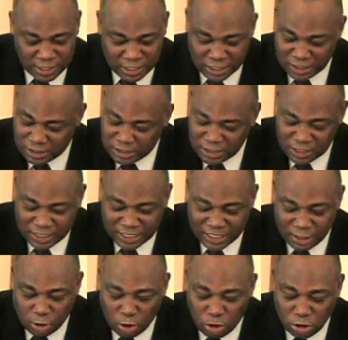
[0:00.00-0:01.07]
and,
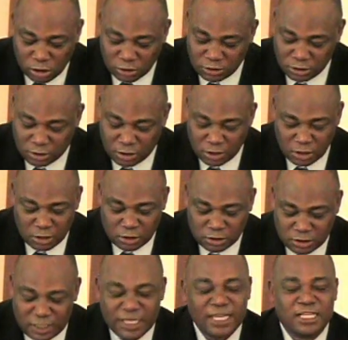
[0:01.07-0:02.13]
and all the
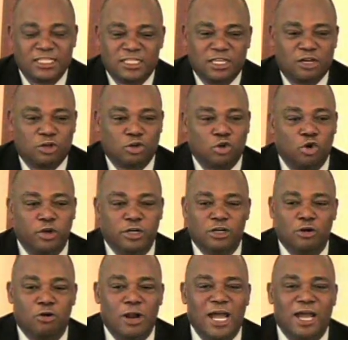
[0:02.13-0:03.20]
things that are going
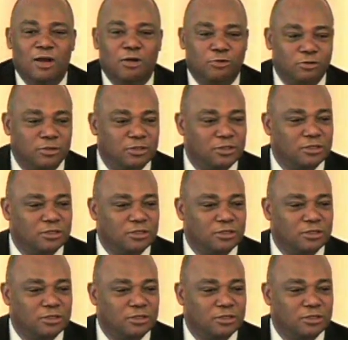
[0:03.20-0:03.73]
around